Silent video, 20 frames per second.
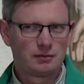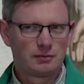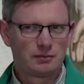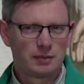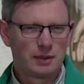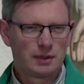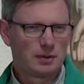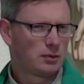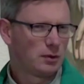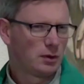
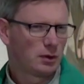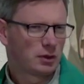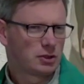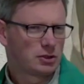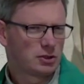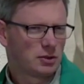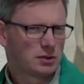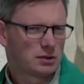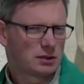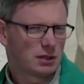people will look at
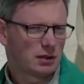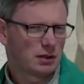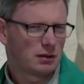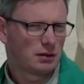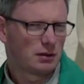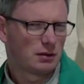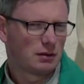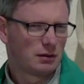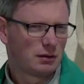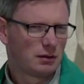you and say, well,
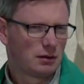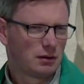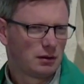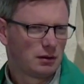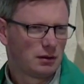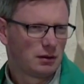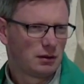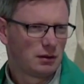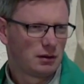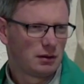
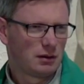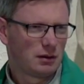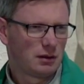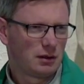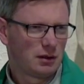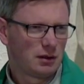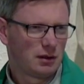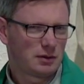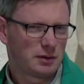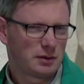
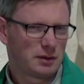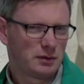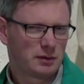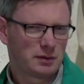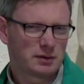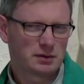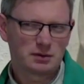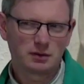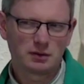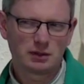how do we know
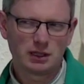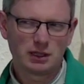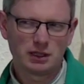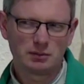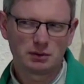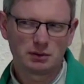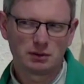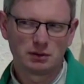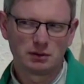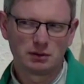this is going to
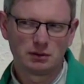happen?